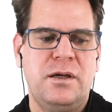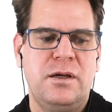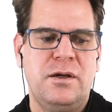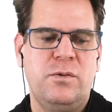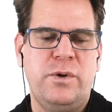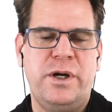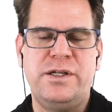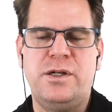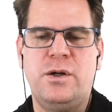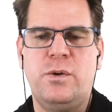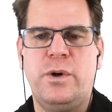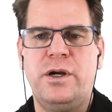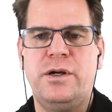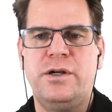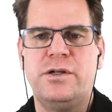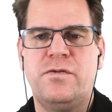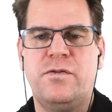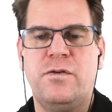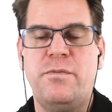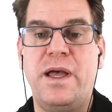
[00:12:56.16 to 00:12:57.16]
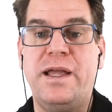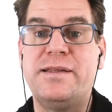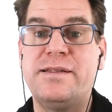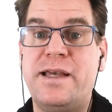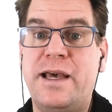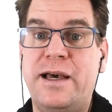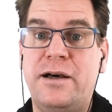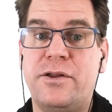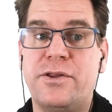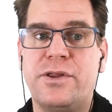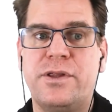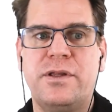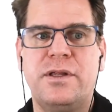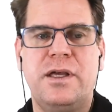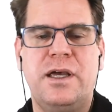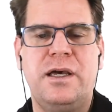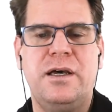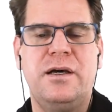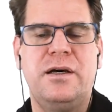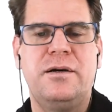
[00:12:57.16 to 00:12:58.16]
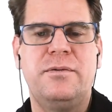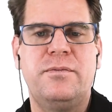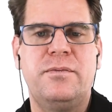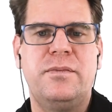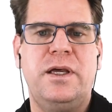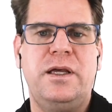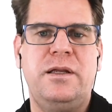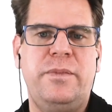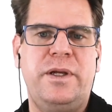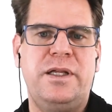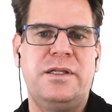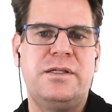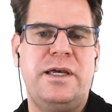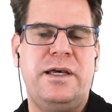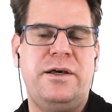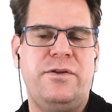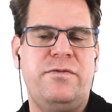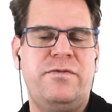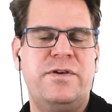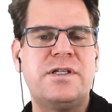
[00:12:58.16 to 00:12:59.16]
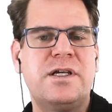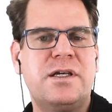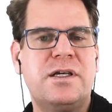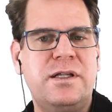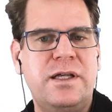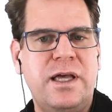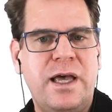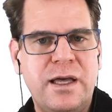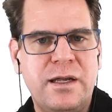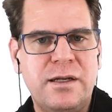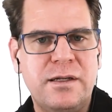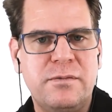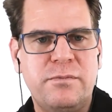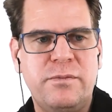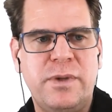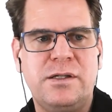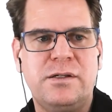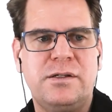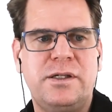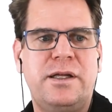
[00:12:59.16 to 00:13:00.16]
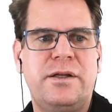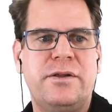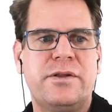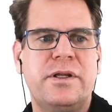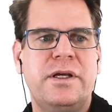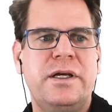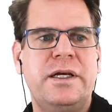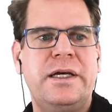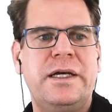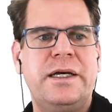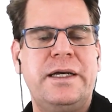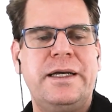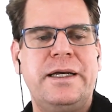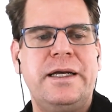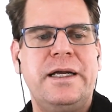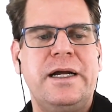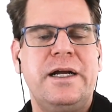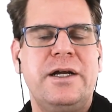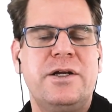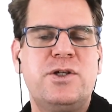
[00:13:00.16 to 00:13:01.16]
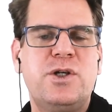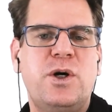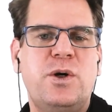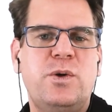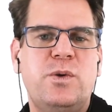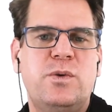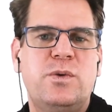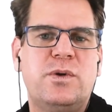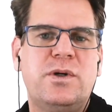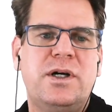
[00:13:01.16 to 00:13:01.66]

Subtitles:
raising awareness for men's health, and men's health physically and mental health. So